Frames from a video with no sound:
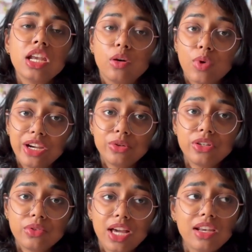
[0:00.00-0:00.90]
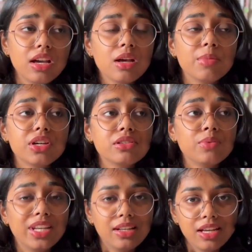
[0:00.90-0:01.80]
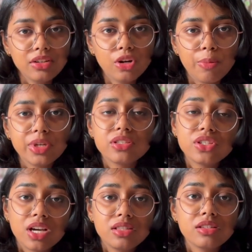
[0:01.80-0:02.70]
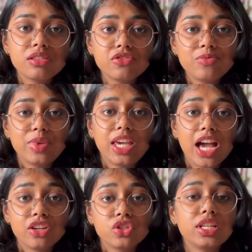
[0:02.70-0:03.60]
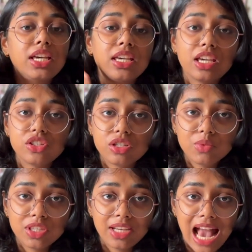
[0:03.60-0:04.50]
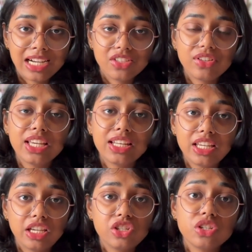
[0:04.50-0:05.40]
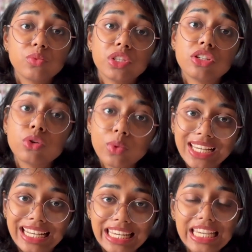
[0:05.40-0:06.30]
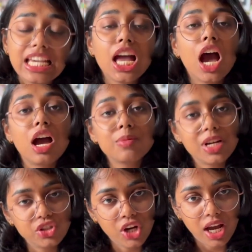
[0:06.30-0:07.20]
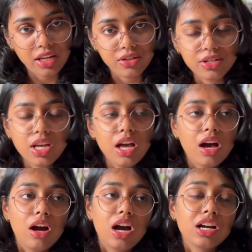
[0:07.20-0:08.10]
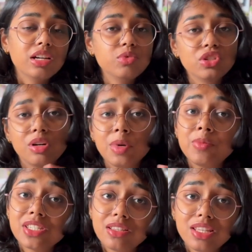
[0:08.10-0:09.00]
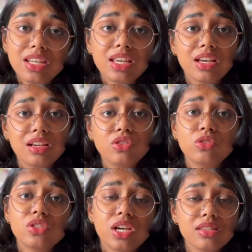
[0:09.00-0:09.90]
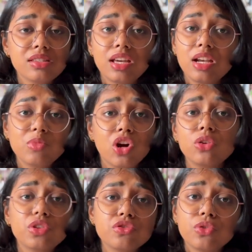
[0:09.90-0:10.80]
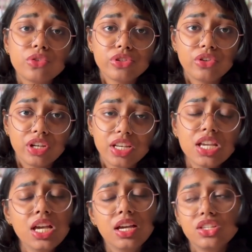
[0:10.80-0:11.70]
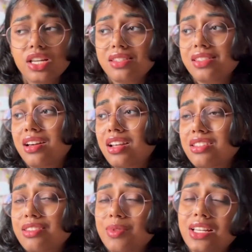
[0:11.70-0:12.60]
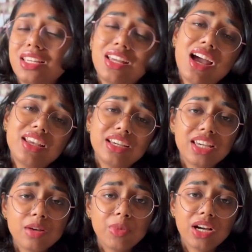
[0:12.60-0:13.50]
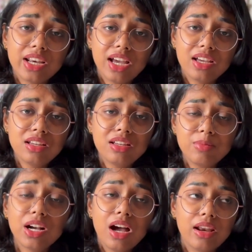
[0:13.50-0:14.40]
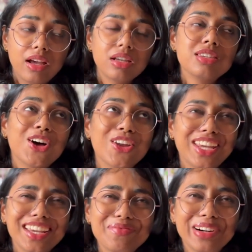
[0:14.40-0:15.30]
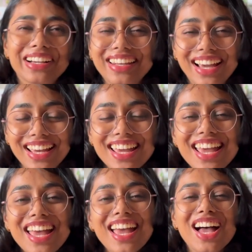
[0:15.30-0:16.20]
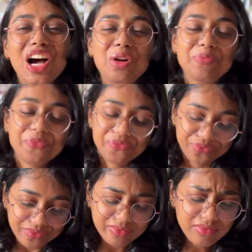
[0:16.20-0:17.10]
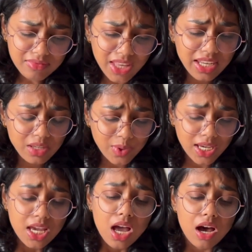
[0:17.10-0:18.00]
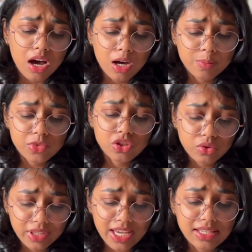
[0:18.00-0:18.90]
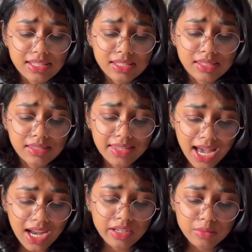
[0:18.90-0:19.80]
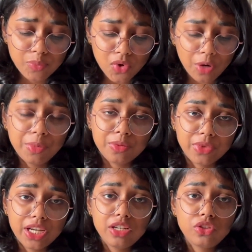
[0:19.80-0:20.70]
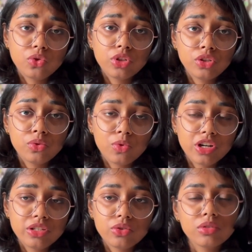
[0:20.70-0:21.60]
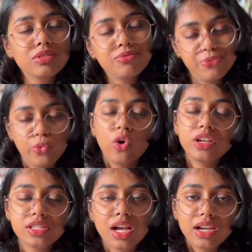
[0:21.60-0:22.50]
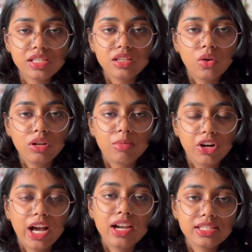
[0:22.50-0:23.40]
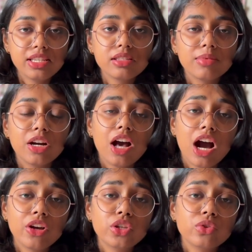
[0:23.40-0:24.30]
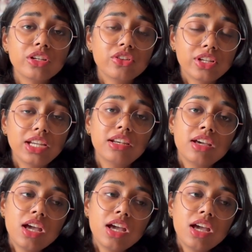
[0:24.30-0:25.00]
Now, why do I do that? Because when I like a topic, the chances of me actually engaging with it actively and engaging with it quickly are much higher. Agar mujhe topic pasand hi nahi aaya, to chances are I'm not going to focus on it. Chances are I'll just be like, yaar, ye kya paka raha hai? Sorry, ye paka raha hai. Anyway, so there is that problem, right? You want to, what is RC all about? RC is about how you can read,